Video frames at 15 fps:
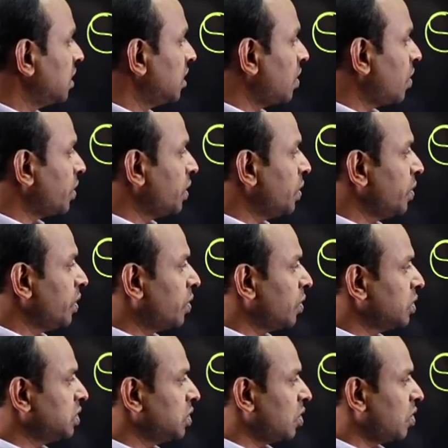Now, q
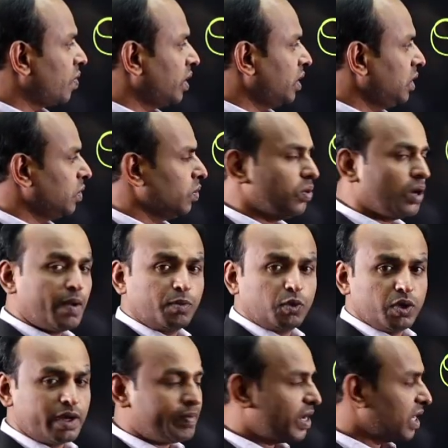equal to zero, one, two up
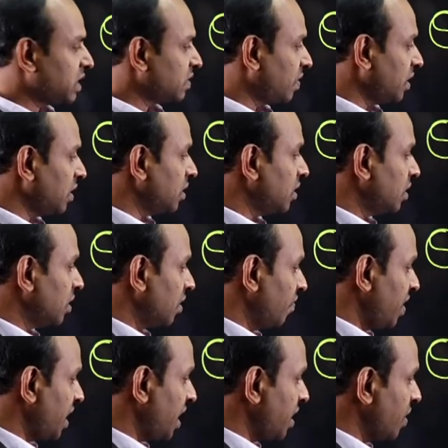to n minus one,
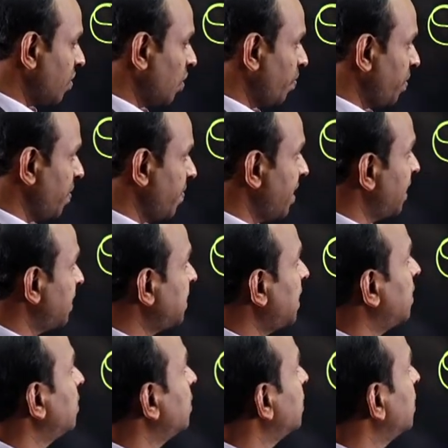where n equal to p minus z.